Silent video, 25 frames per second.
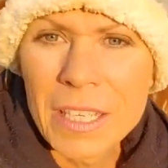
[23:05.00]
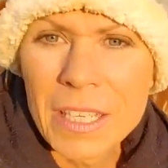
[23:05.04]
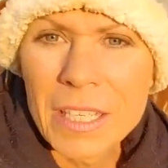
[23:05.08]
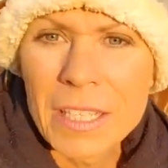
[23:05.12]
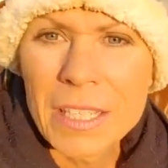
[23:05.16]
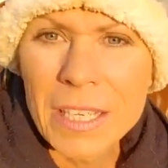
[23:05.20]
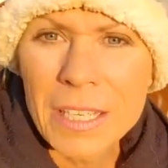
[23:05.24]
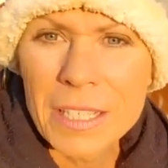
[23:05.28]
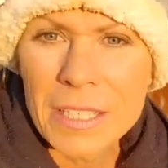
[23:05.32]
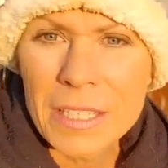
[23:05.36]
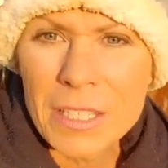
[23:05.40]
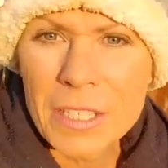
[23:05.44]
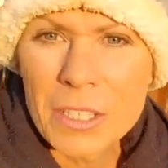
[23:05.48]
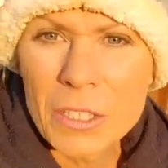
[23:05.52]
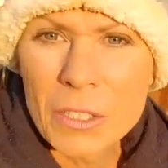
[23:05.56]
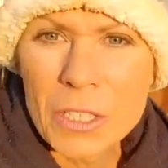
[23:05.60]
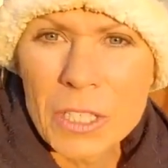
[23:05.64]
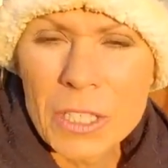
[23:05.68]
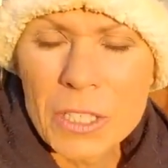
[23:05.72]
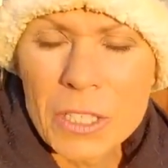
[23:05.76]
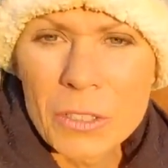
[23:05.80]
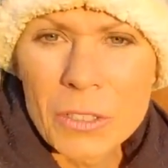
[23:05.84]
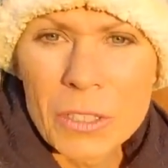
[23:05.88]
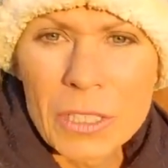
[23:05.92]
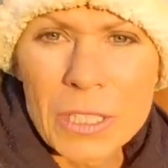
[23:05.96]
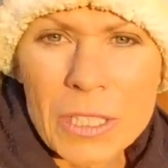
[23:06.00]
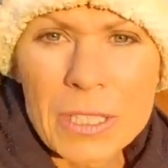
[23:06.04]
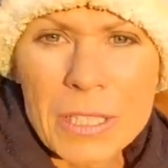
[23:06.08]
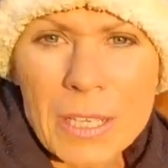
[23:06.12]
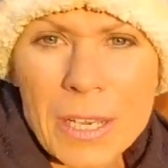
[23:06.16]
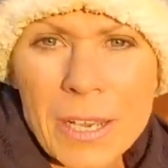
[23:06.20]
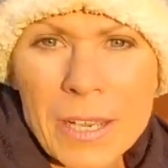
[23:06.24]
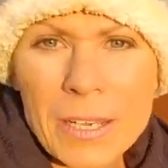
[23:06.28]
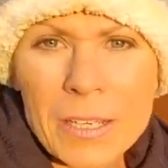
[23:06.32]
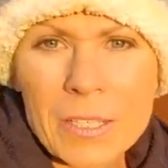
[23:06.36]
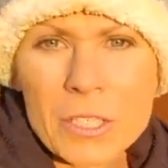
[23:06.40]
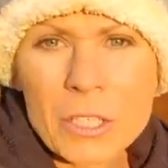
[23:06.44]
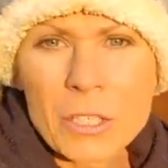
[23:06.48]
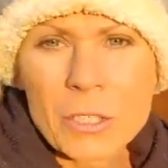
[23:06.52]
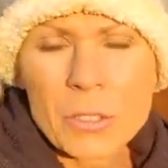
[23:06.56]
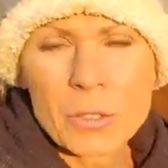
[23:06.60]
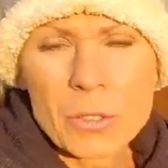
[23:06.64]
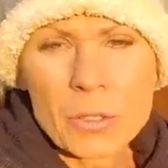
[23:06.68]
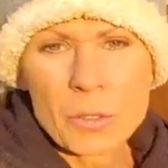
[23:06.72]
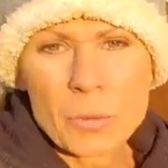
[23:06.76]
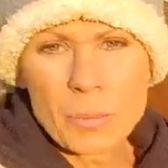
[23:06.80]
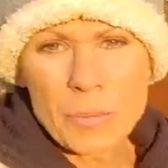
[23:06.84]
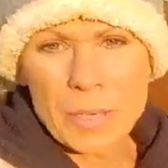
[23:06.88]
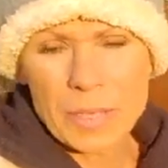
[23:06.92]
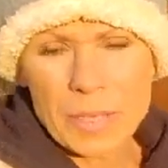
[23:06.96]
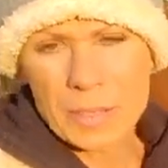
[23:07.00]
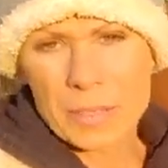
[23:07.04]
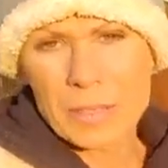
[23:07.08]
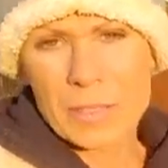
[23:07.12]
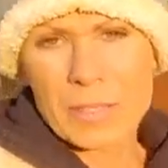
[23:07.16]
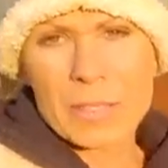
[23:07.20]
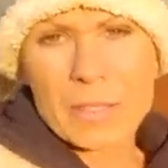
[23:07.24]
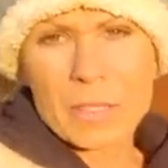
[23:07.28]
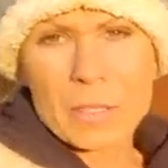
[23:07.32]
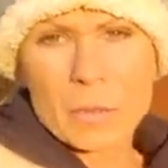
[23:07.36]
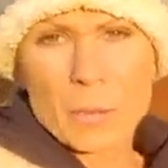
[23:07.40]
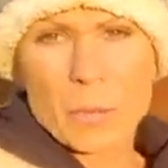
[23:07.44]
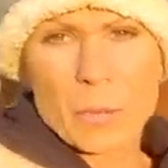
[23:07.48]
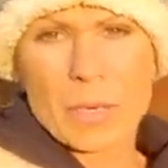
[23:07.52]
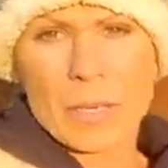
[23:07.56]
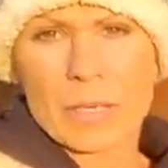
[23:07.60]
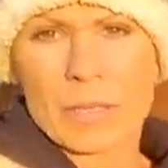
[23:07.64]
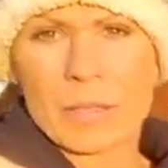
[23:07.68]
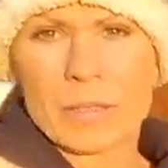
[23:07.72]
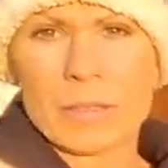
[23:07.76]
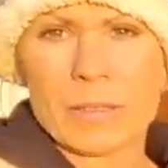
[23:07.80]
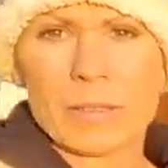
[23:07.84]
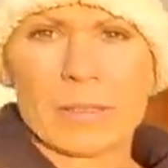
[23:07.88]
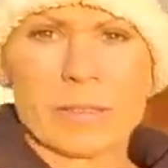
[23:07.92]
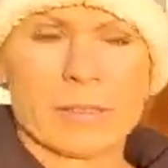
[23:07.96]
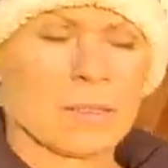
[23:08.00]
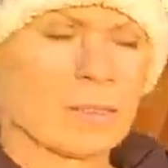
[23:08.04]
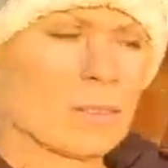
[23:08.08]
Yes, you still need to add your own methods as well.